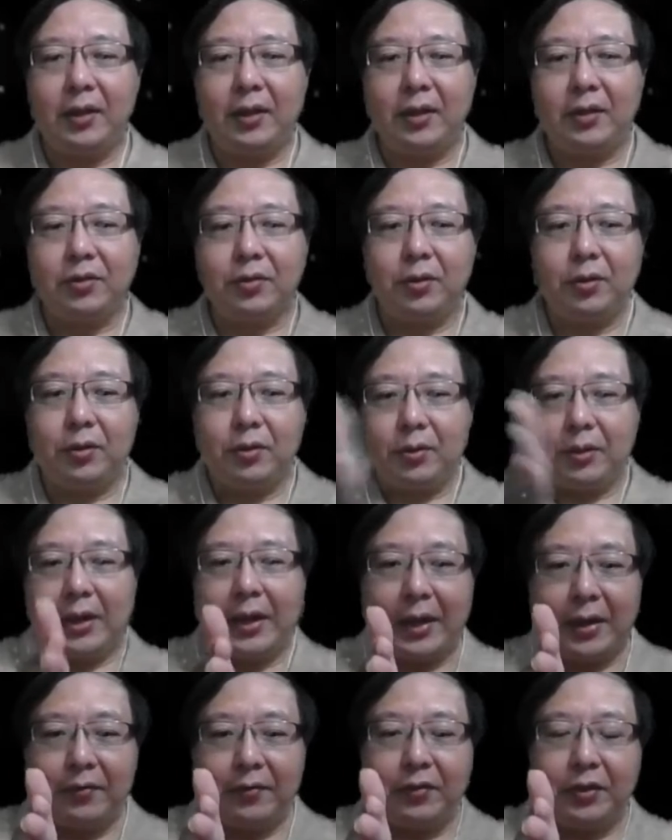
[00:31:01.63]
is going to
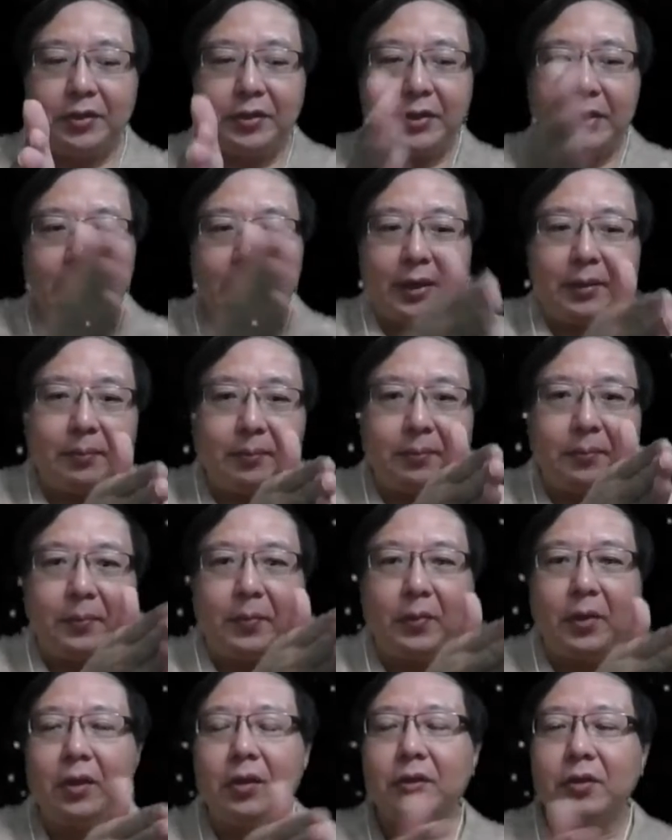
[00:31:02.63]
half each time.
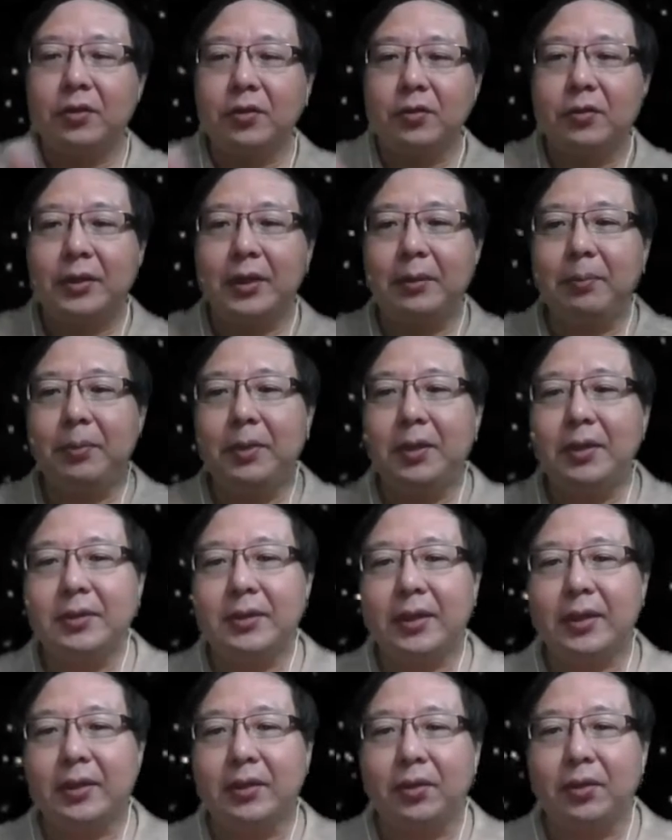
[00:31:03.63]
So that means
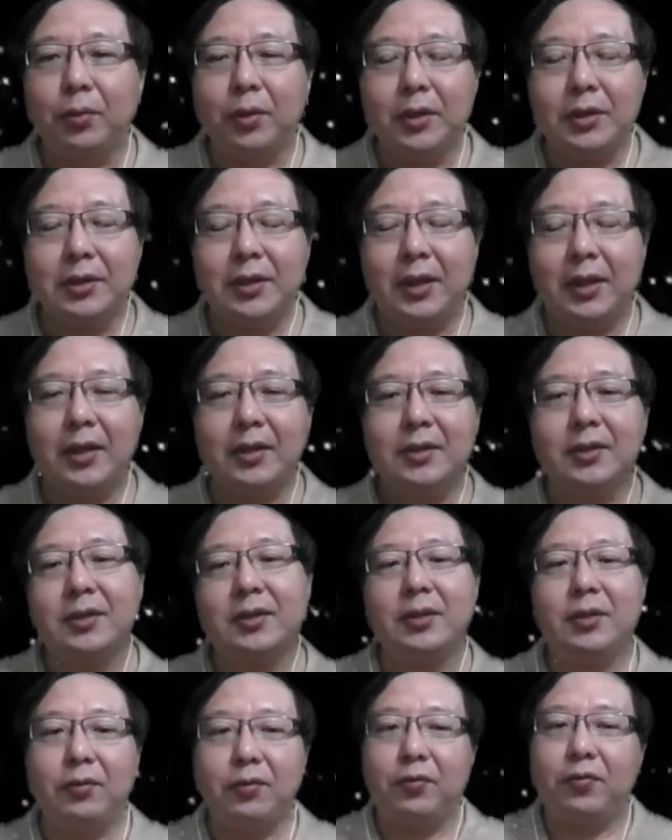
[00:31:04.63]
that the worst case
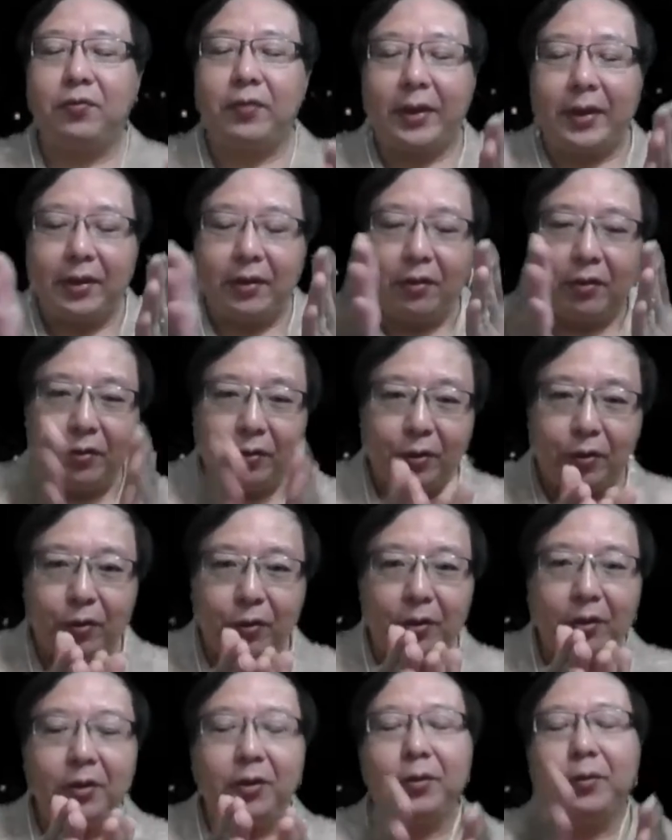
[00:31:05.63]
is you go
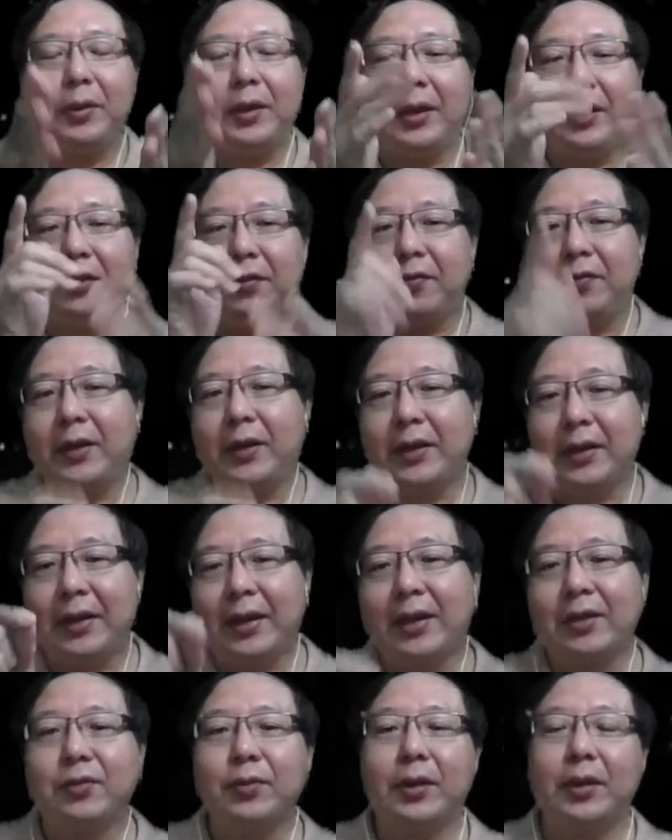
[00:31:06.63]
all the way and you find the
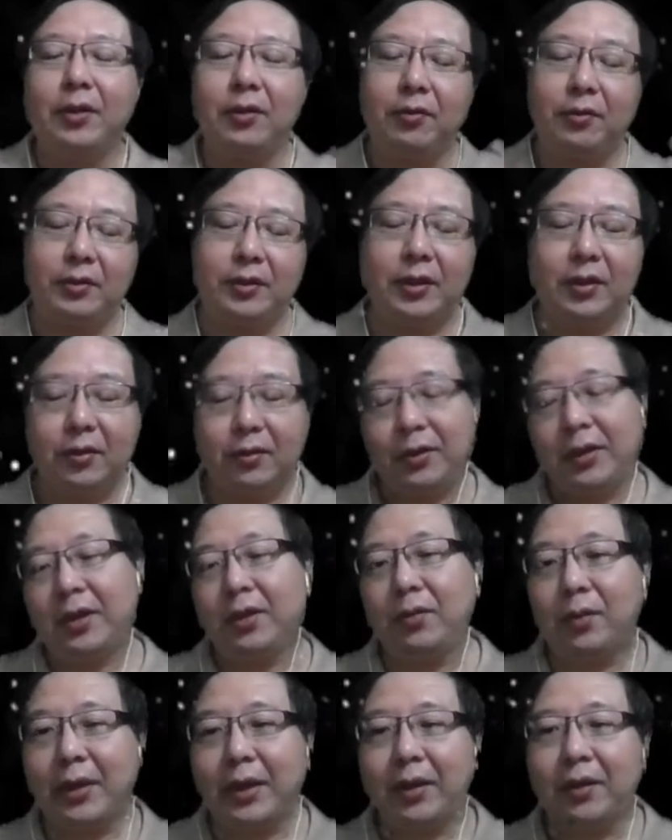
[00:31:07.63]
last one and you say, okay,
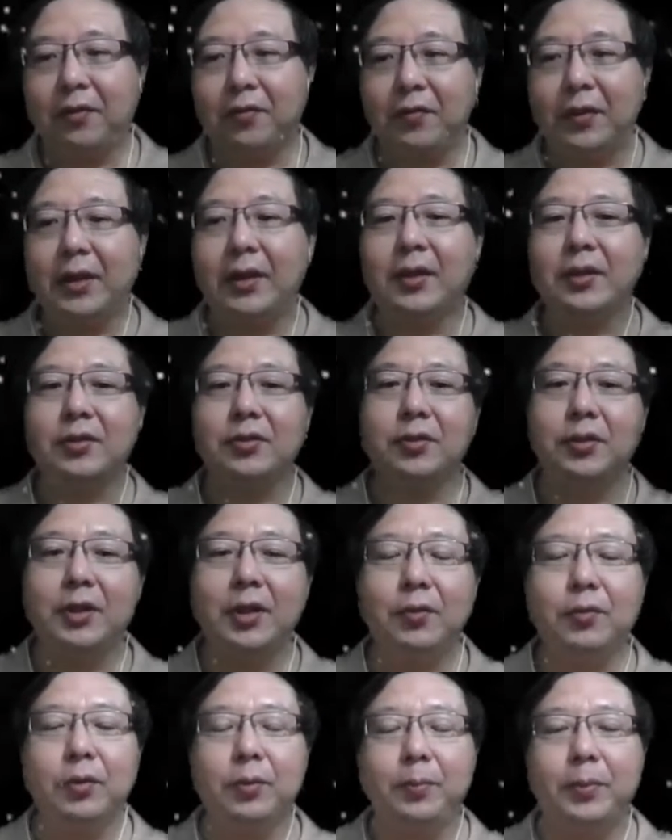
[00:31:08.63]
we cannot find it. So
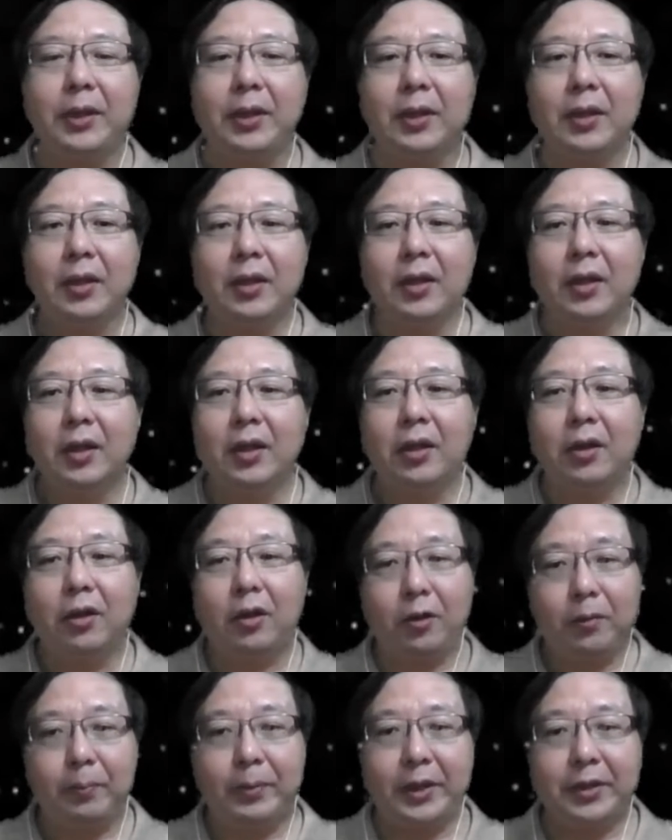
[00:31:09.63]
that would be
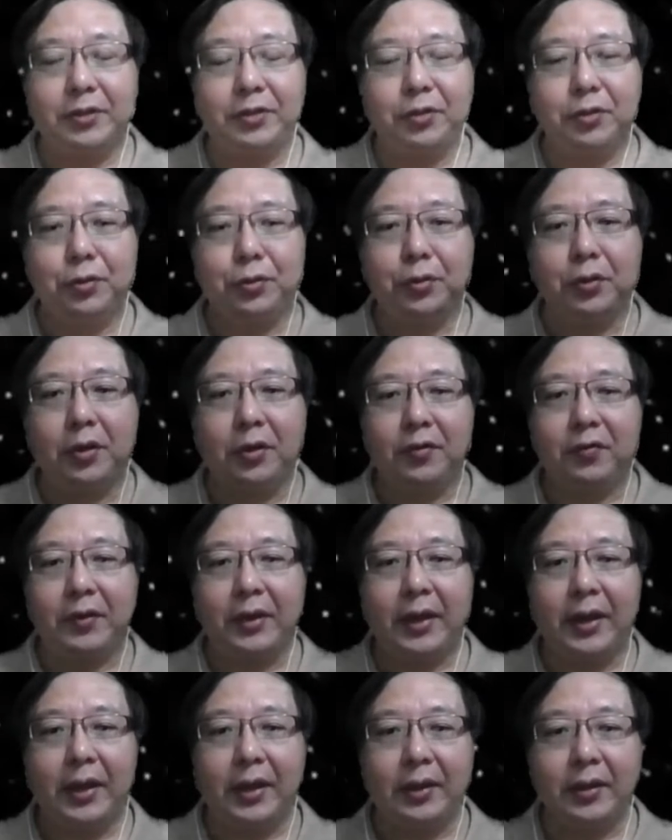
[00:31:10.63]
log base 2 of
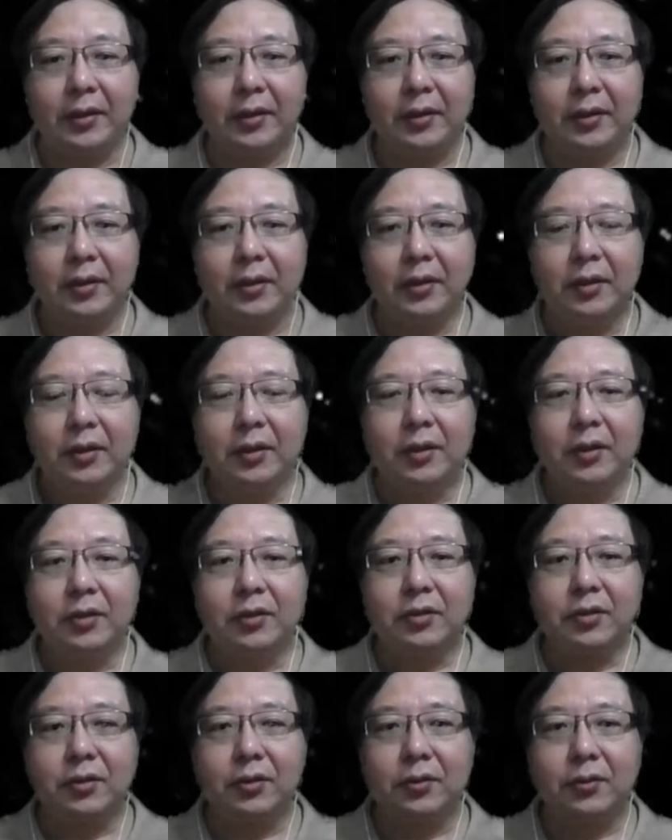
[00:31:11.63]
n.
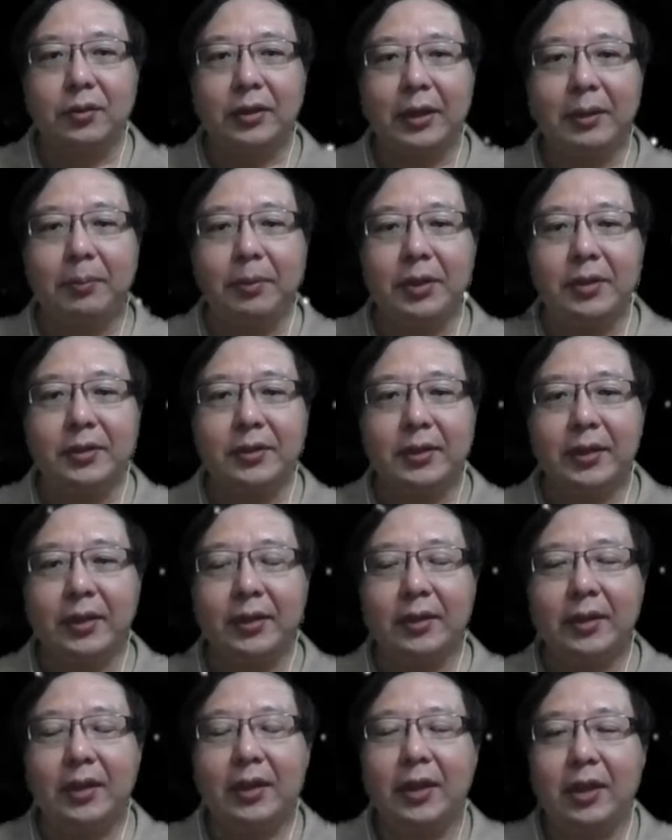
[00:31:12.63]
So that means that
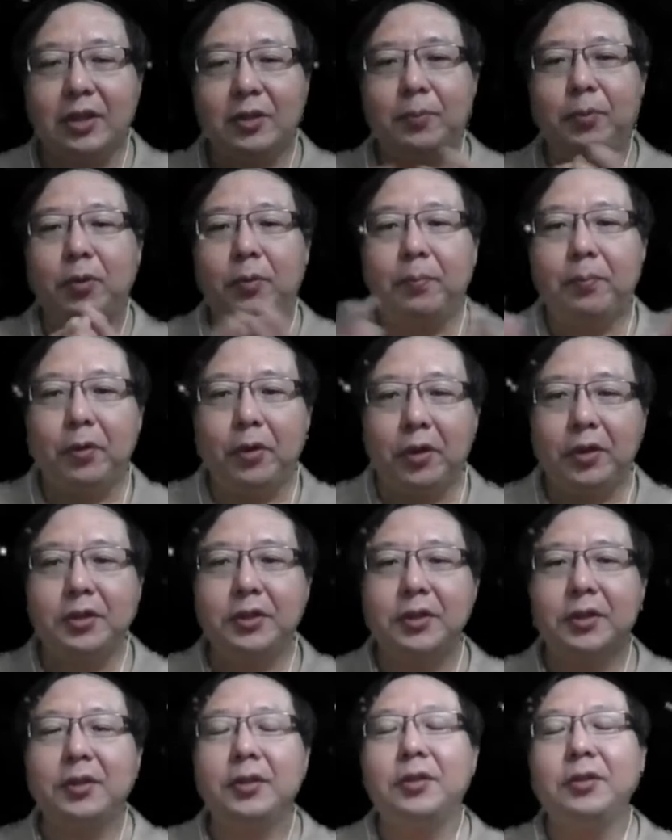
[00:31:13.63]
it's
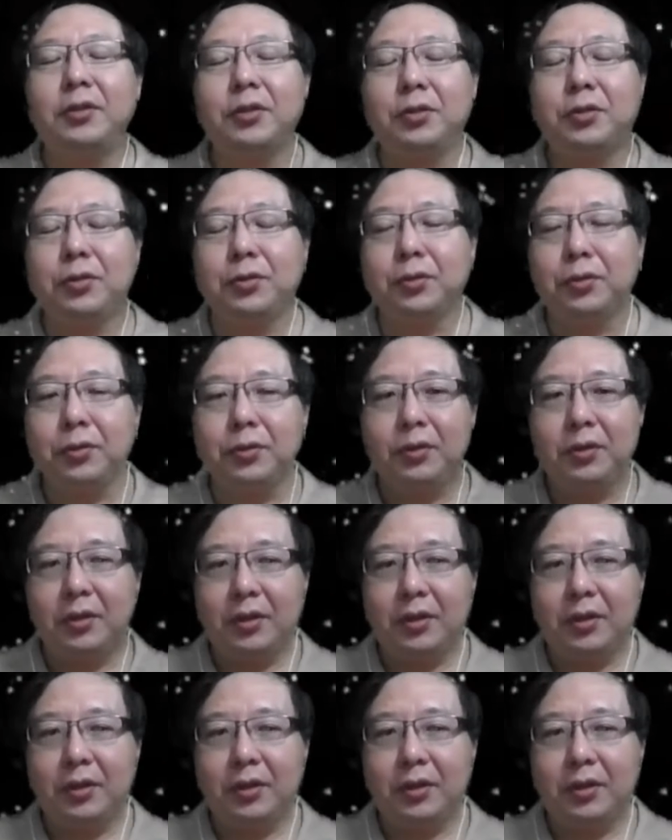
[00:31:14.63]
proportional to